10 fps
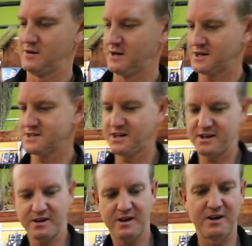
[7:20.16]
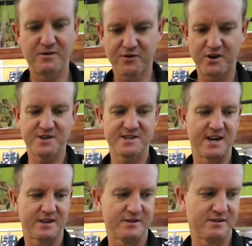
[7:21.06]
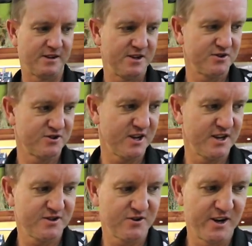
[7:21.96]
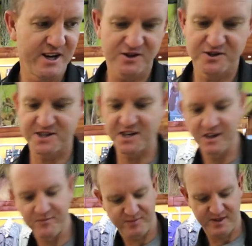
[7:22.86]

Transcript: Like I said, okay, you've thrown this out. There's your trace, gone out to sea.